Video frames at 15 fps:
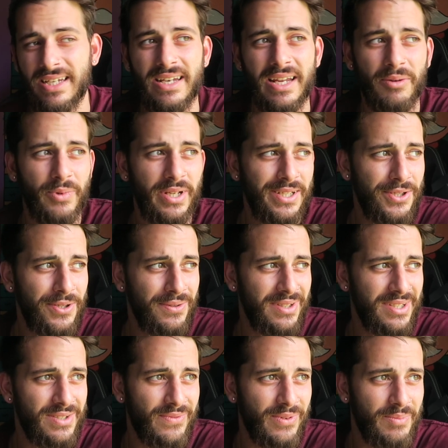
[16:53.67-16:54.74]
Now, we knew
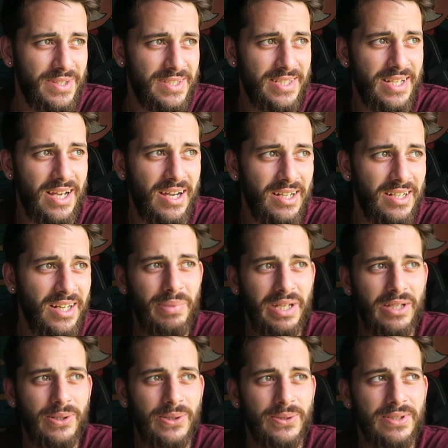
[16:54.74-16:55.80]
this from the start
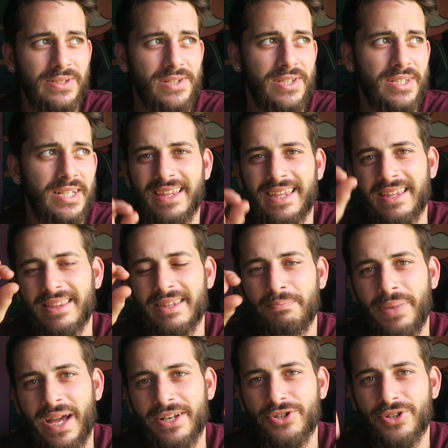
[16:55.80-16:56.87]
because the
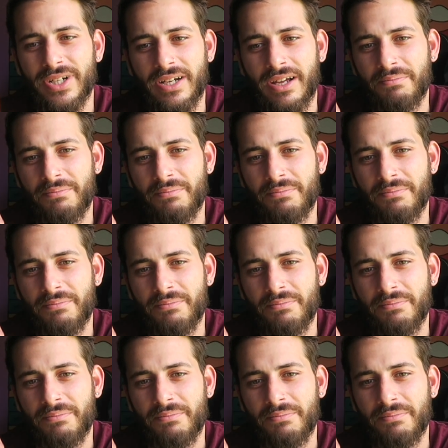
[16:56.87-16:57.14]
battery,